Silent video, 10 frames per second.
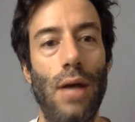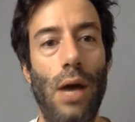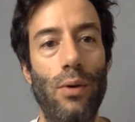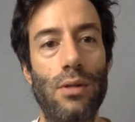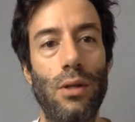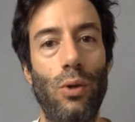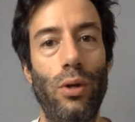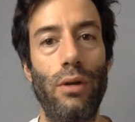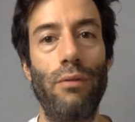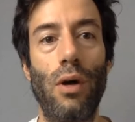how it
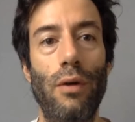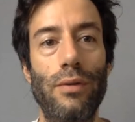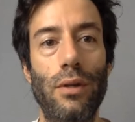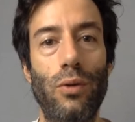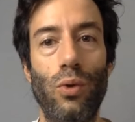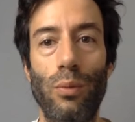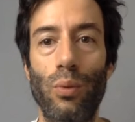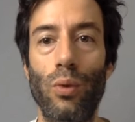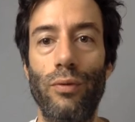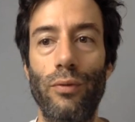slowly evolves into a
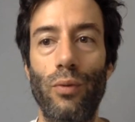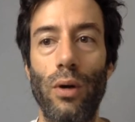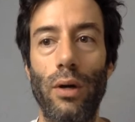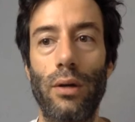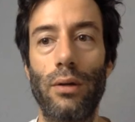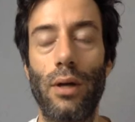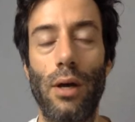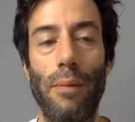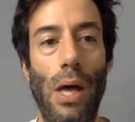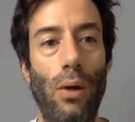proof of work
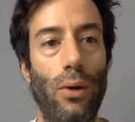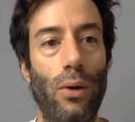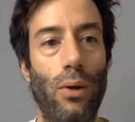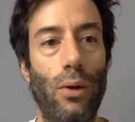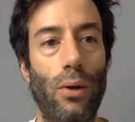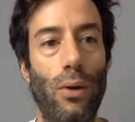algorithm.